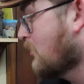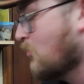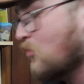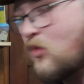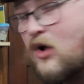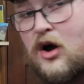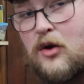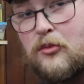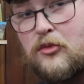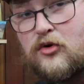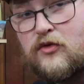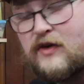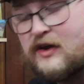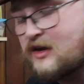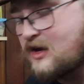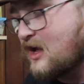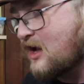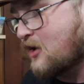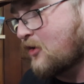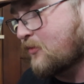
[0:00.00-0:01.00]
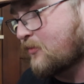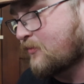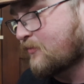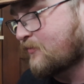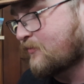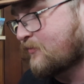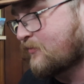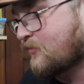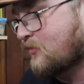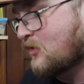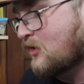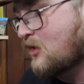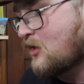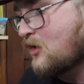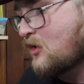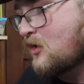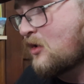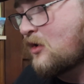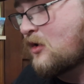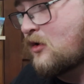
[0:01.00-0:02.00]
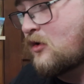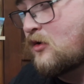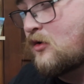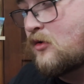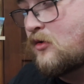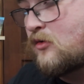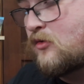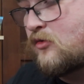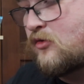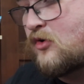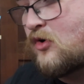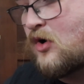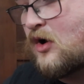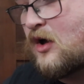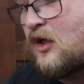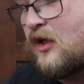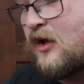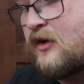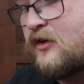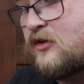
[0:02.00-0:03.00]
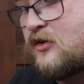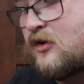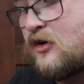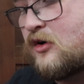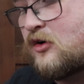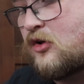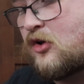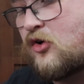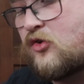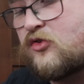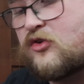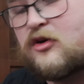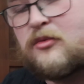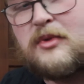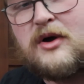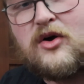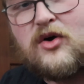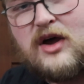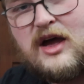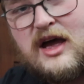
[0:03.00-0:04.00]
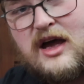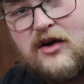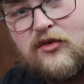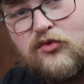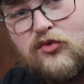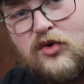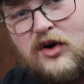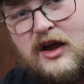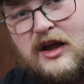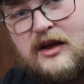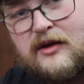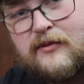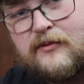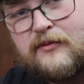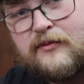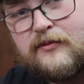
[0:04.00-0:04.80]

while moving down. So I like to close it about halfway